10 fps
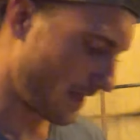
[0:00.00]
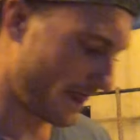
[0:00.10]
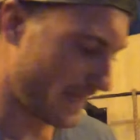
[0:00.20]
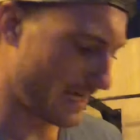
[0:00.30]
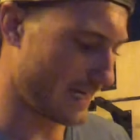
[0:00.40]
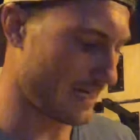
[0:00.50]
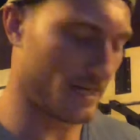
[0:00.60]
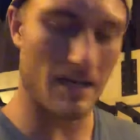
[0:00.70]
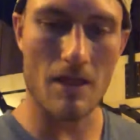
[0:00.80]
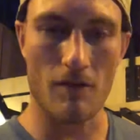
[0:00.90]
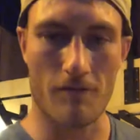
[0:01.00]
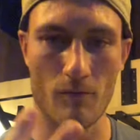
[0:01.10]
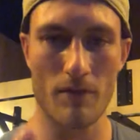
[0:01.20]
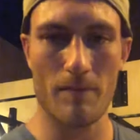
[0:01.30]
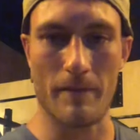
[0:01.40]
Then the
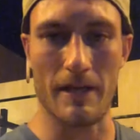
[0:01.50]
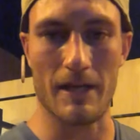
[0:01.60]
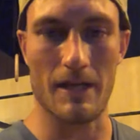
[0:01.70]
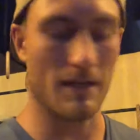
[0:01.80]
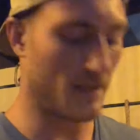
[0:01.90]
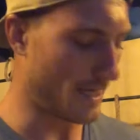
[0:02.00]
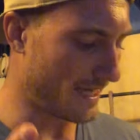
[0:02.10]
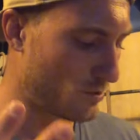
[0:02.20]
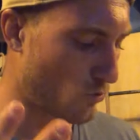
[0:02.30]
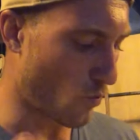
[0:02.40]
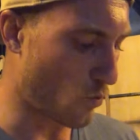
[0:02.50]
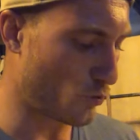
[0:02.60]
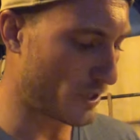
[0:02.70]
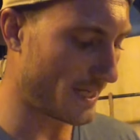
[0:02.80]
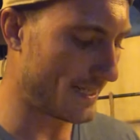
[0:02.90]
4th minute is
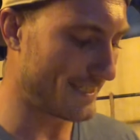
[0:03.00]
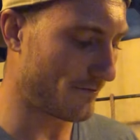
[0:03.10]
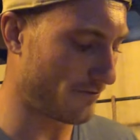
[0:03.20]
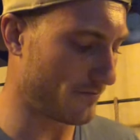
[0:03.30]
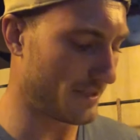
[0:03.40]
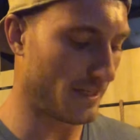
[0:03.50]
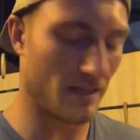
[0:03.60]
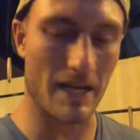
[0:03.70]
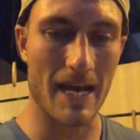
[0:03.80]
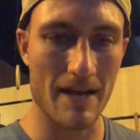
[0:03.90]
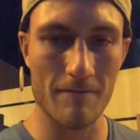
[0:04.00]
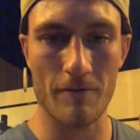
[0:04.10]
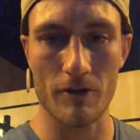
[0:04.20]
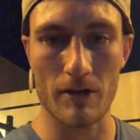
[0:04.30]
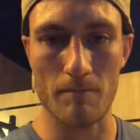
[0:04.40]
10 to 15
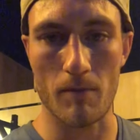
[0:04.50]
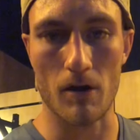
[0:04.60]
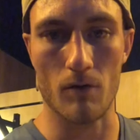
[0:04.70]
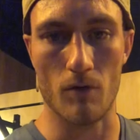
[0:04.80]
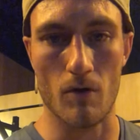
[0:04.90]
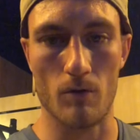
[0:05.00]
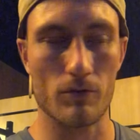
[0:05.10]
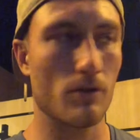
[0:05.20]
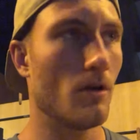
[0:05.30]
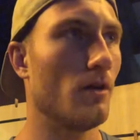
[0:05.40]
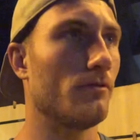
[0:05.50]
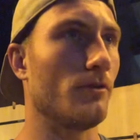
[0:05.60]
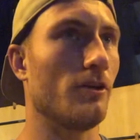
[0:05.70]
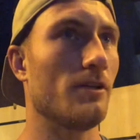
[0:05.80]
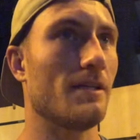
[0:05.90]
inverted bar rows. So you're
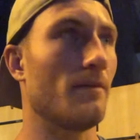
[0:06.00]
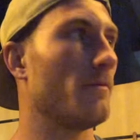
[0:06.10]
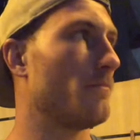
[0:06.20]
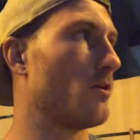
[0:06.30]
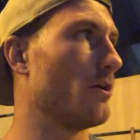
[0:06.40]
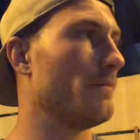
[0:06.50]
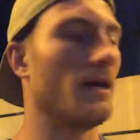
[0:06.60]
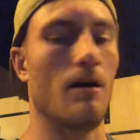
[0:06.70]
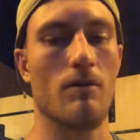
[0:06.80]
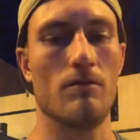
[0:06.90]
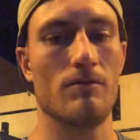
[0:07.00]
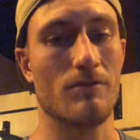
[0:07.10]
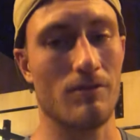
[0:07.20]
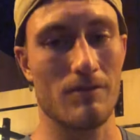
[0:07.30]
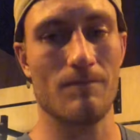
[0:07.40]
gonna set up a barbell.
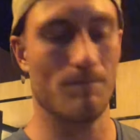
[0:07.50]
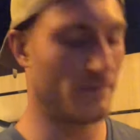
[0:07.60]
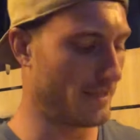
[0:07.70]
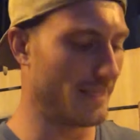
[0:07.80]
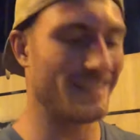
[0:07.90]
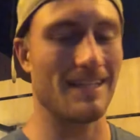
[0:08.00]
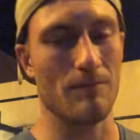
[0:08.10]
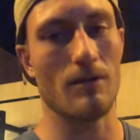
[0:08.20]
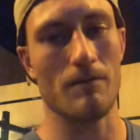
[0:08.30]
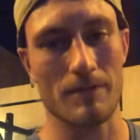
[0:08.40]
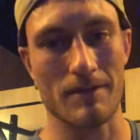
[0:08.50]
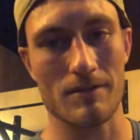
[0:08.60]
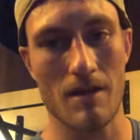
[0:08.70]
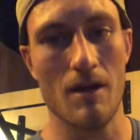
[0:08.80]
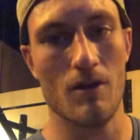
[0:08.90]
So this EMOM does
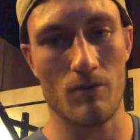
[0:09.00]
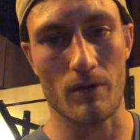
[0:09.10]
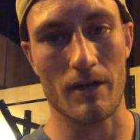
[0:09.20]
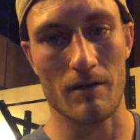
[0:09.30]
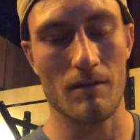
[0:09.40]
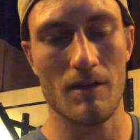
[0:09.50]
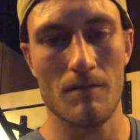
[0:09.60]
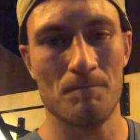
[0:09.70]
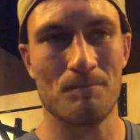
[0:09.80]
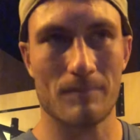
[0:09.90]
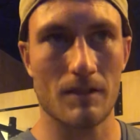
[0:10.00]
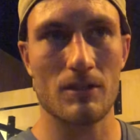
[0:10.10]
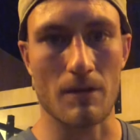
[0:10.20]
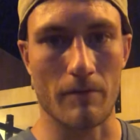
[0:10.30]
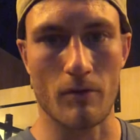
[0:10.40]
require
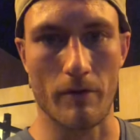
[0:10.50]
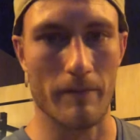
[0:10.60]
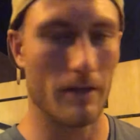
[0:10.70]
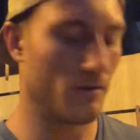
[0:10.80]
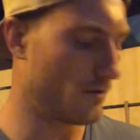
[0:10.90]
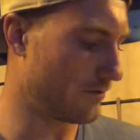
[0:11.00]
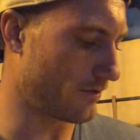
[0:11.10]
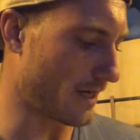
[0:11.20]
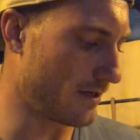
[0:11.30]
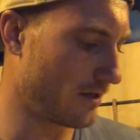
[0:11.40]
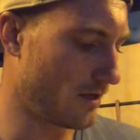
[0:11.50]
some equipment, okay?